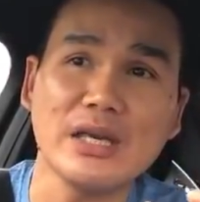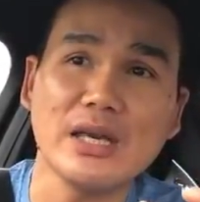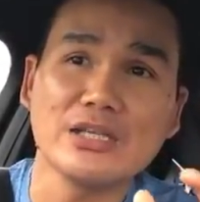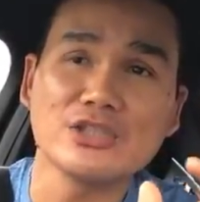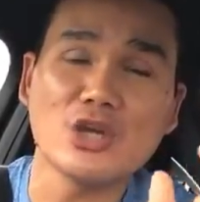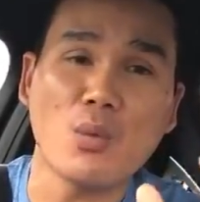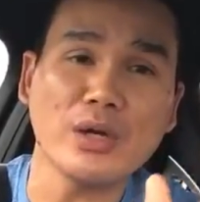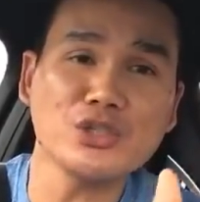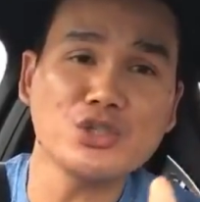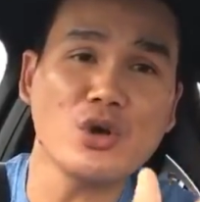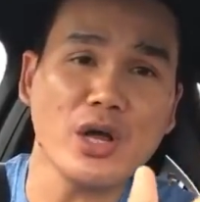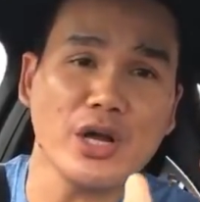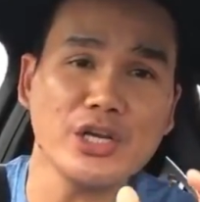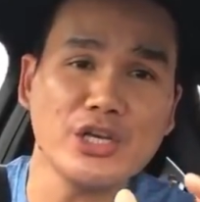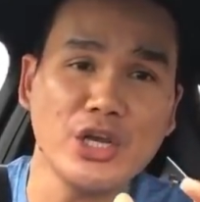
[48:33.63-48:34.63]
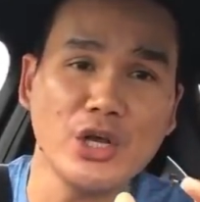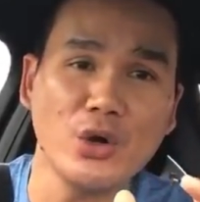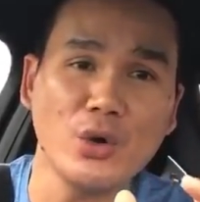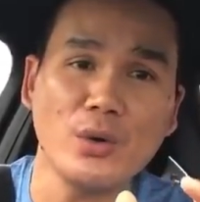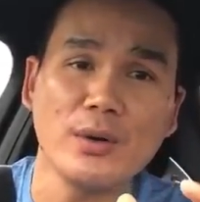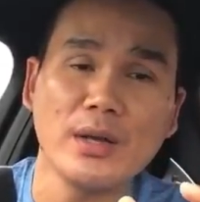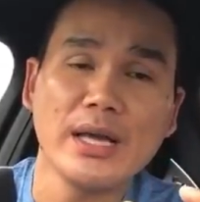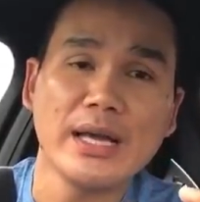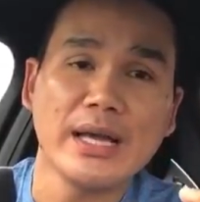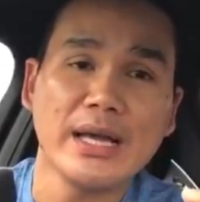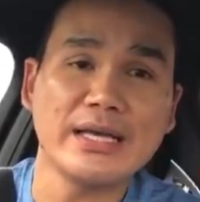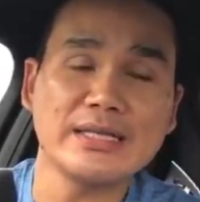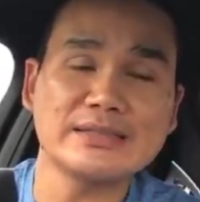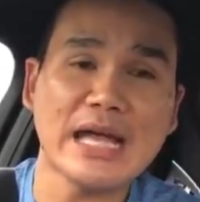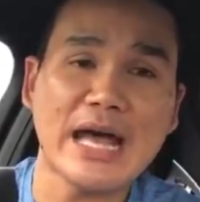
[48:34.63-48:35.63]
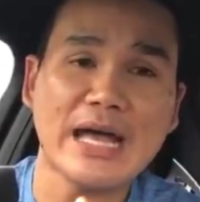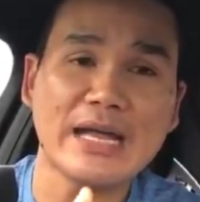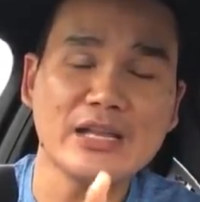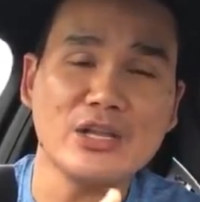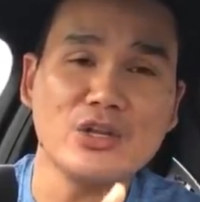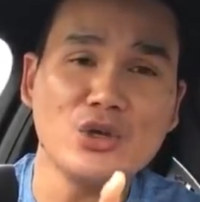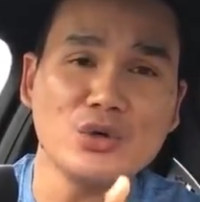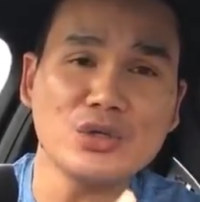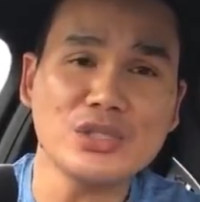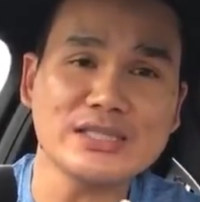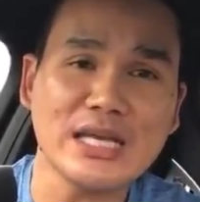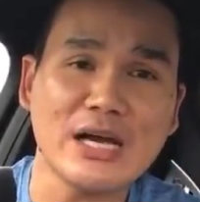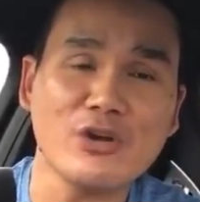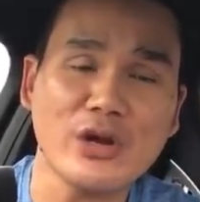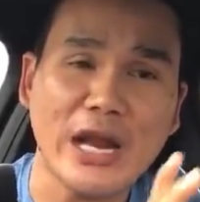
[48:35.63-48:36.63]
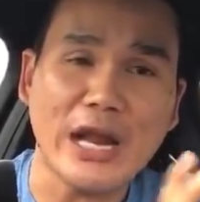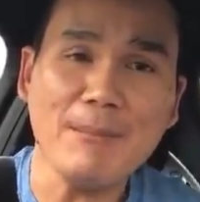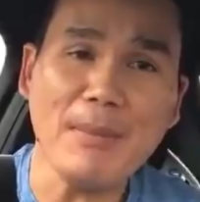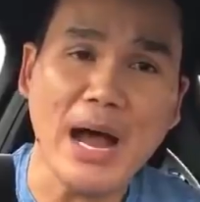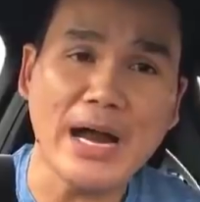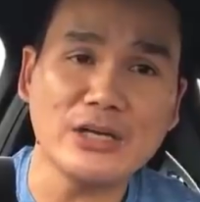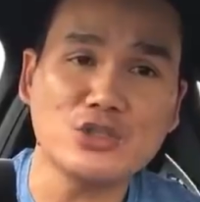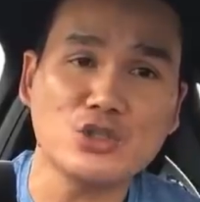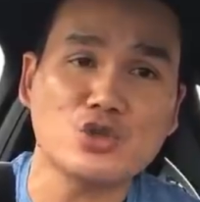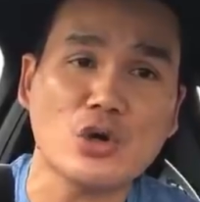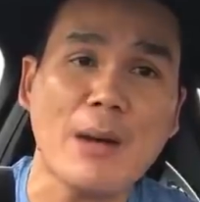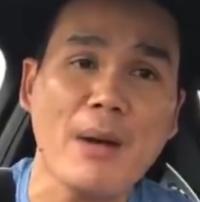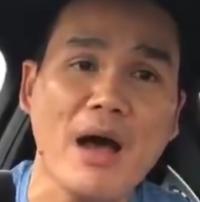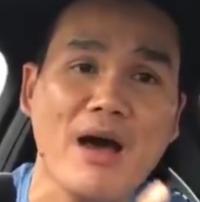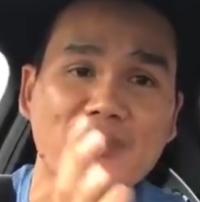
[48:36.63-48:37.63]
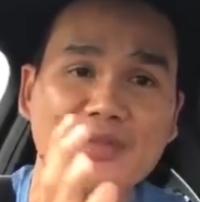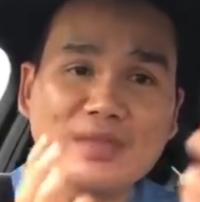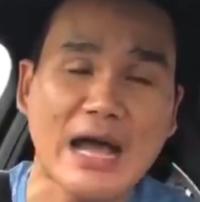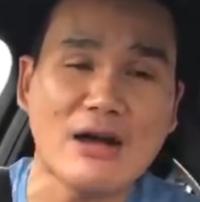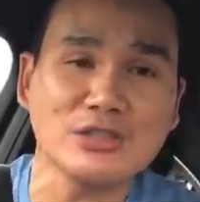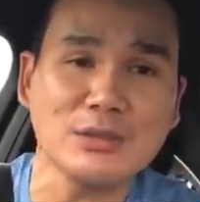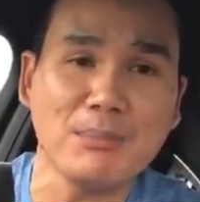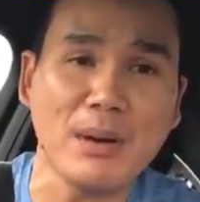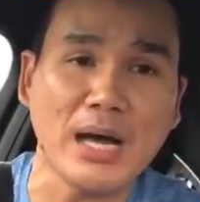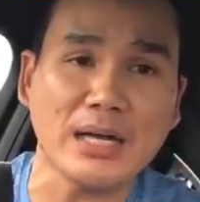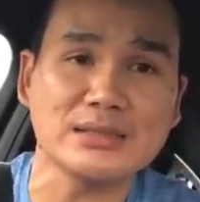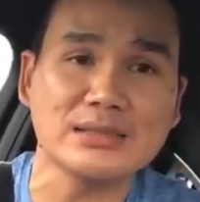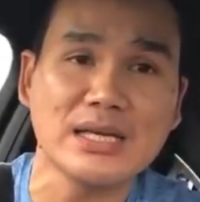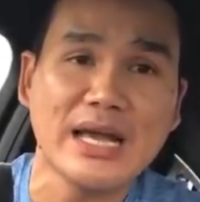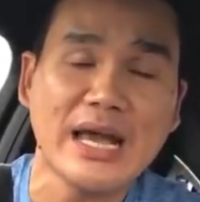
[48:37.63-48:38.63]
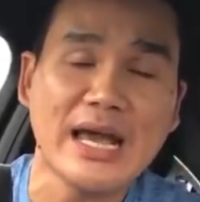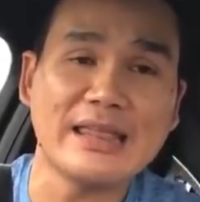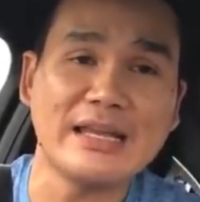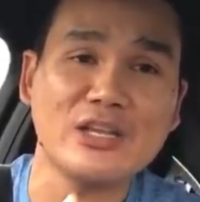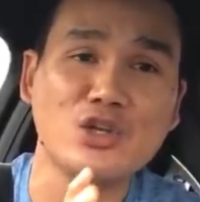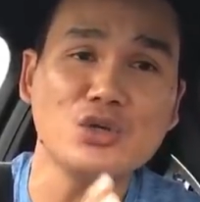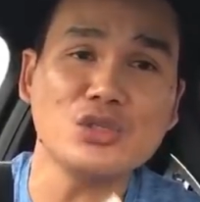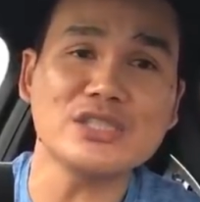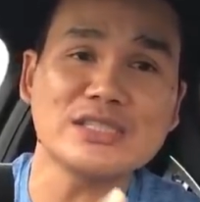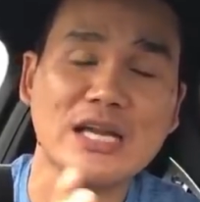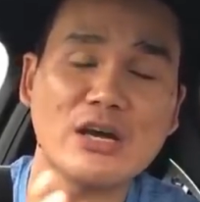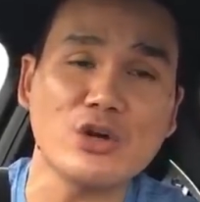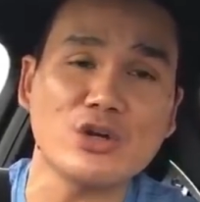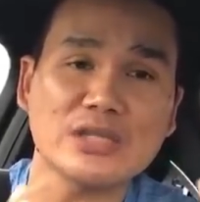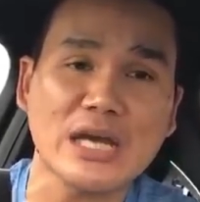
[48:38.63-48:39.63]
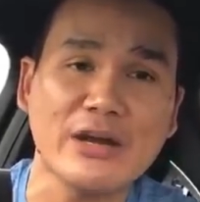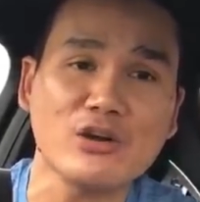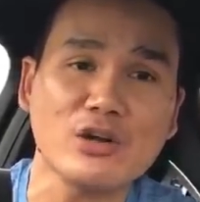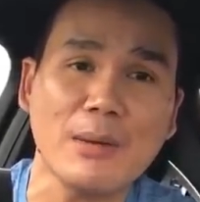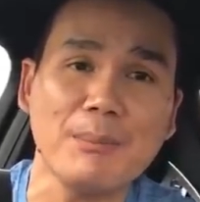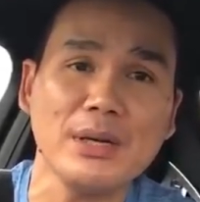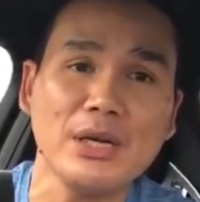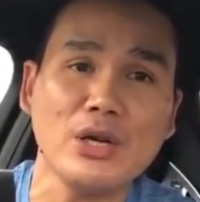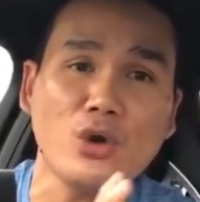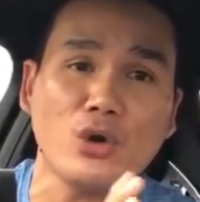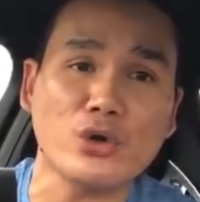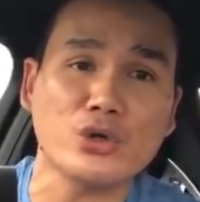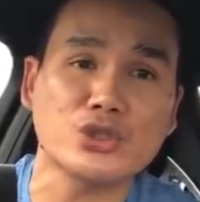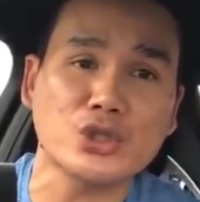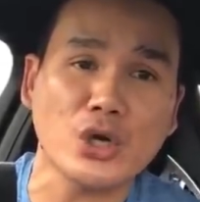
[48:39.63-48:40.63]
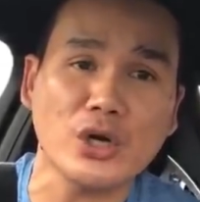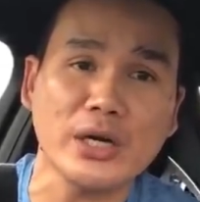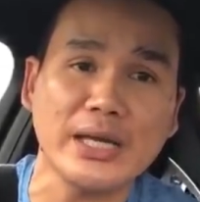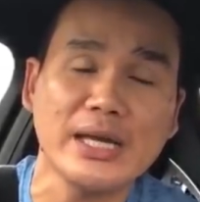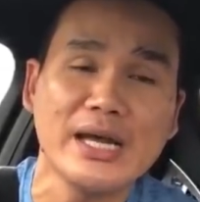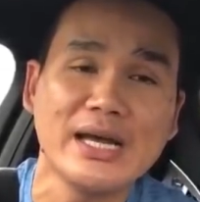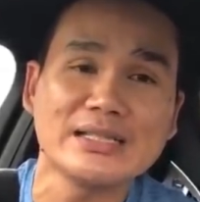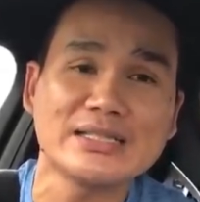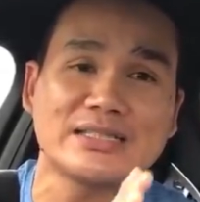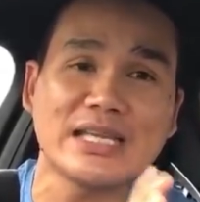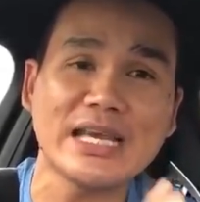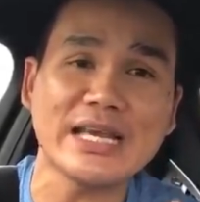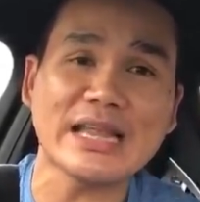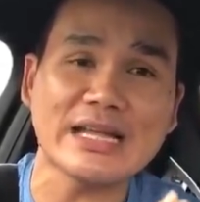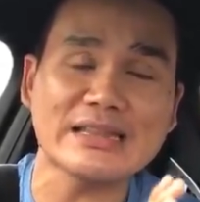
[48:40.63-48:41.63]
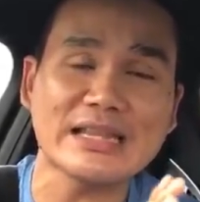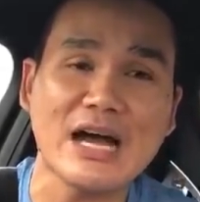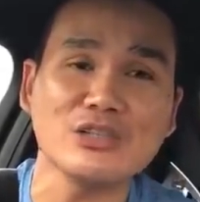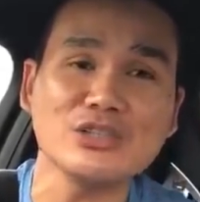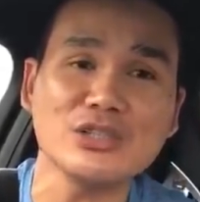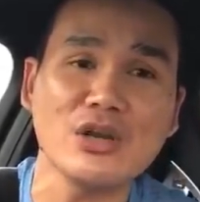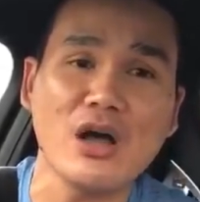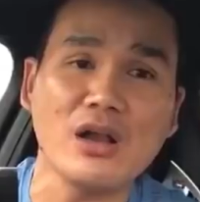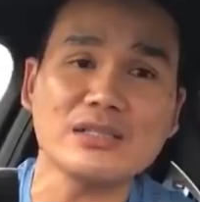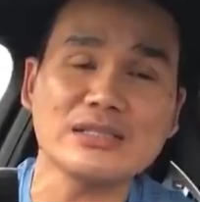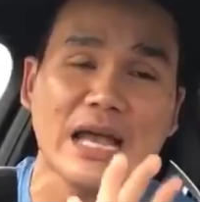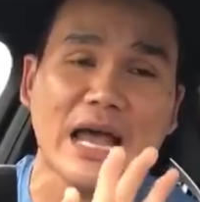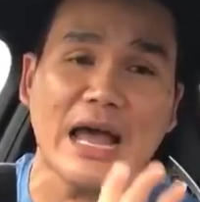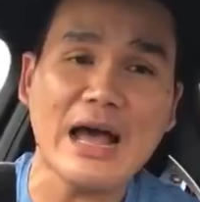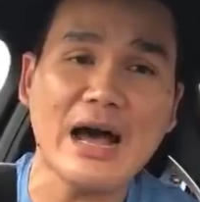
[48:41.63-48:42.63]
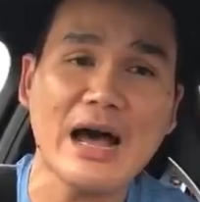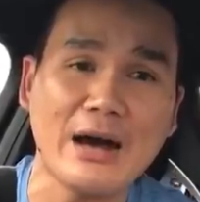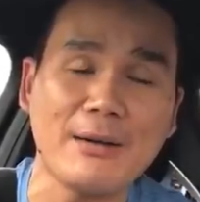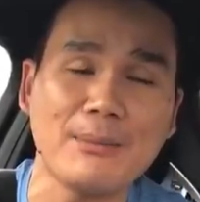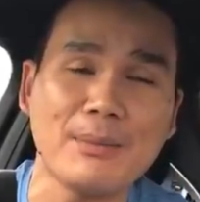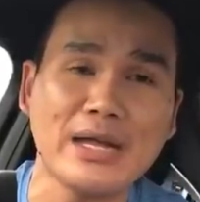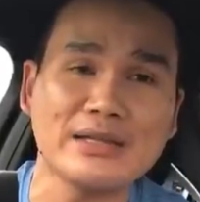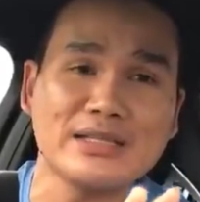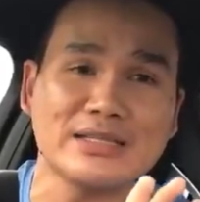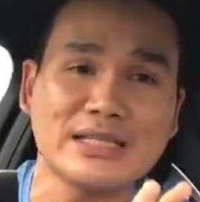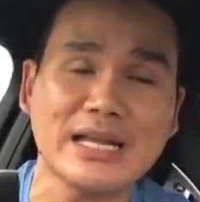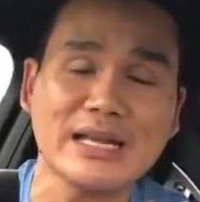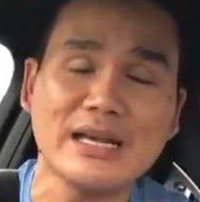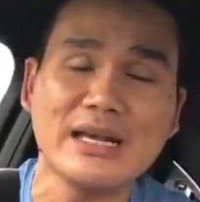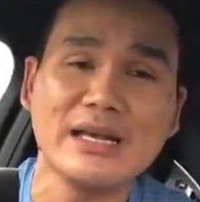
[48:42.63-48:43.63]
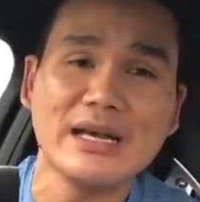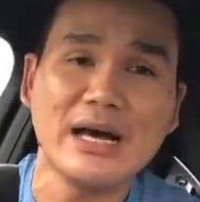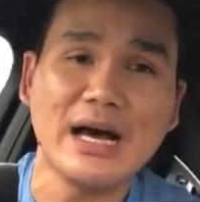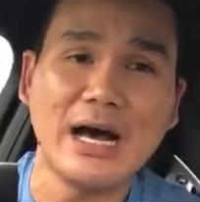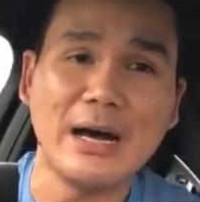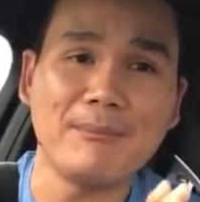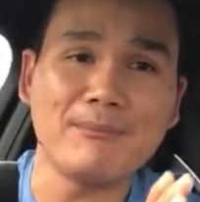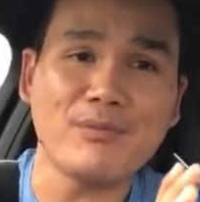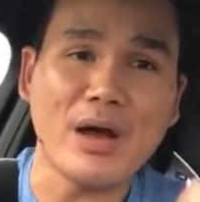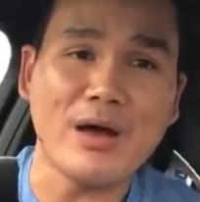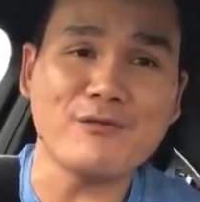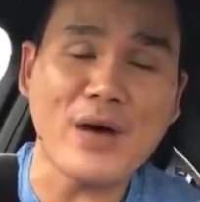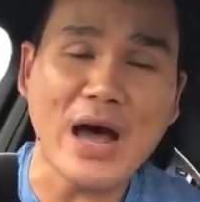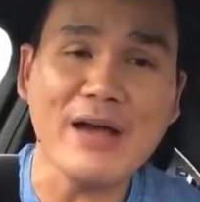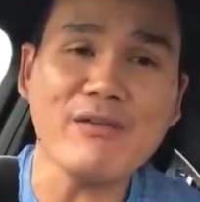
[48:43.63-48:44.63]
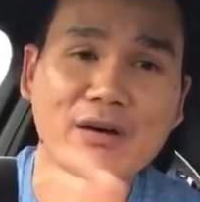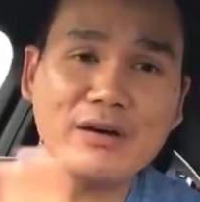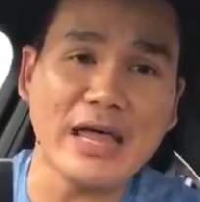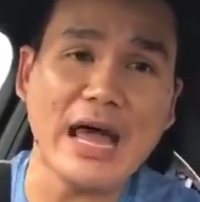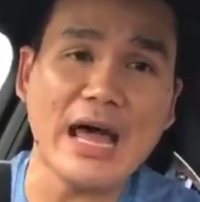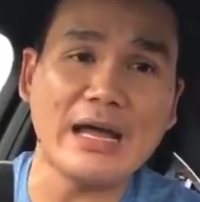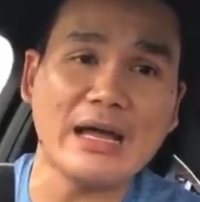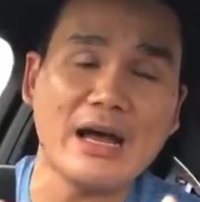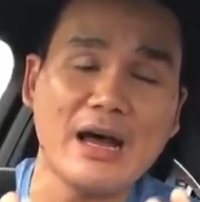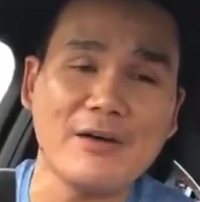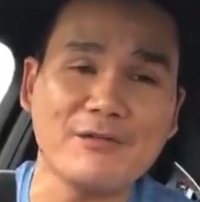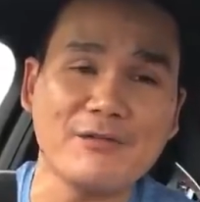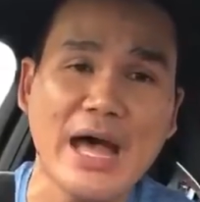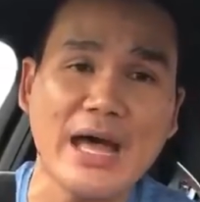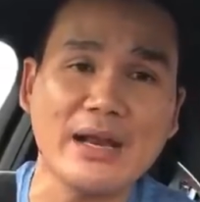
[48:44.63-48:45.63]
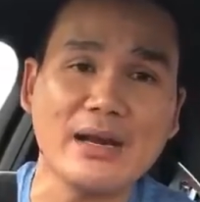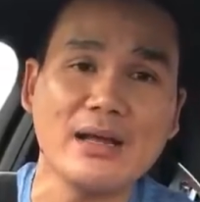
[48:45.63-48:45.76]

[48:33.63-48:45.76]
So what you're gonna do is that you just tell your end buyer to drop off $1,000, and then you just tell your title company or your attorney to take that $1,000 and to take 500 of that